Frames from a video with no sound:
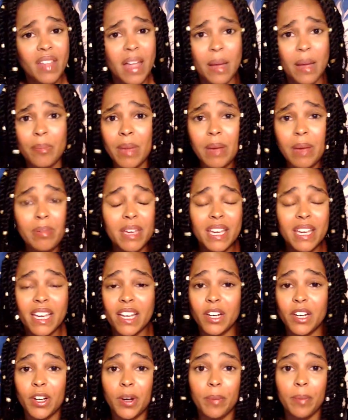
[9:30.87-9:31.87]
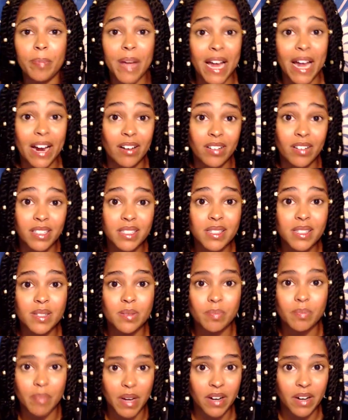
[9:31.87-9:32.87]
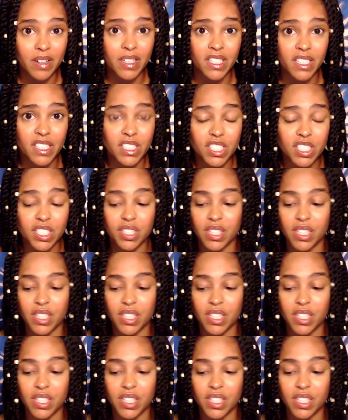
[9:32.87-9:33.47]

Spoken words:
maybe in your parents' marriage,